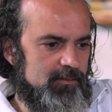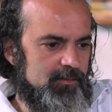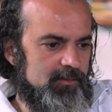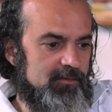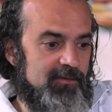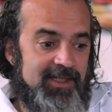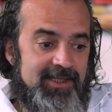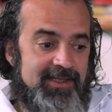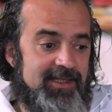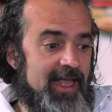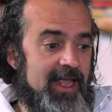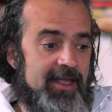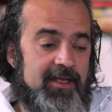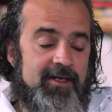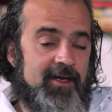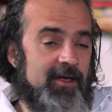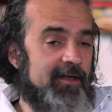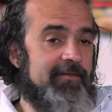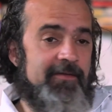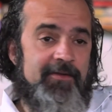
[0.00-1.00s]
they were saying, you
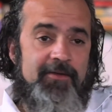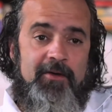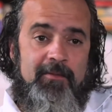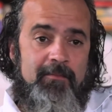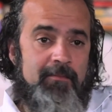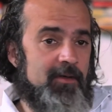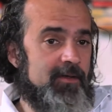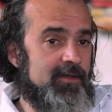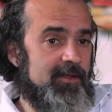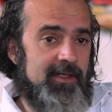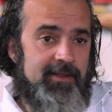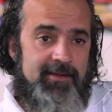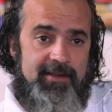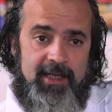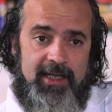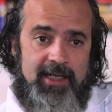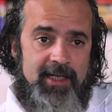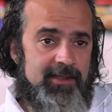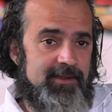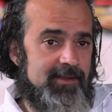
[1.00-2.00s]
know, if you don't book the
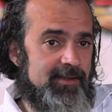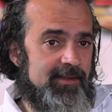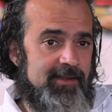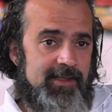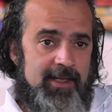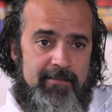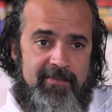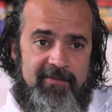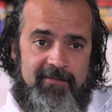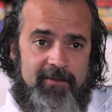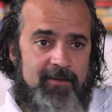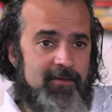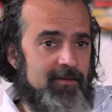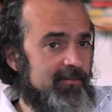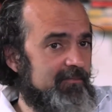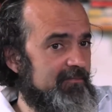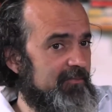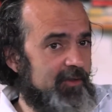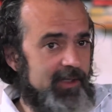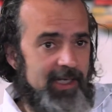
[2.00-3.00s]
ticket the day before,
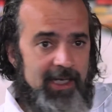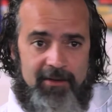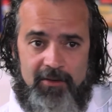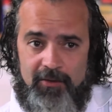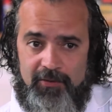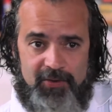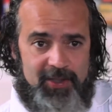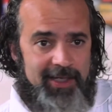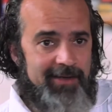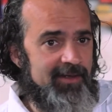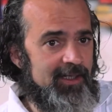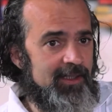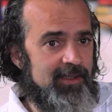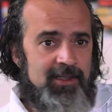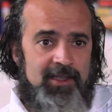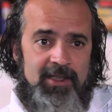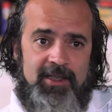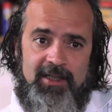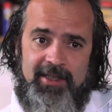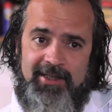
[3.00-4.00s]
you cannot travel.
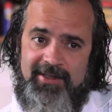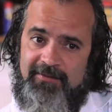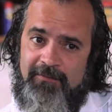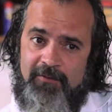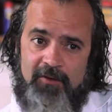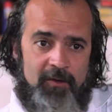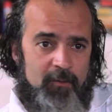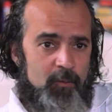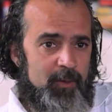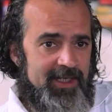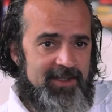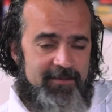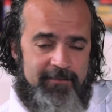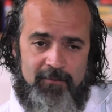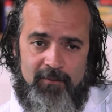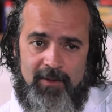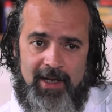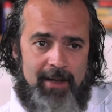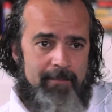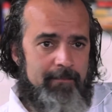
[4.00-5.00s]
It's always
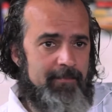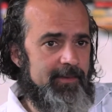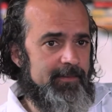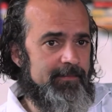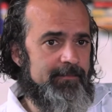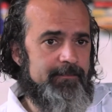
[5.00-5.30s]
full up.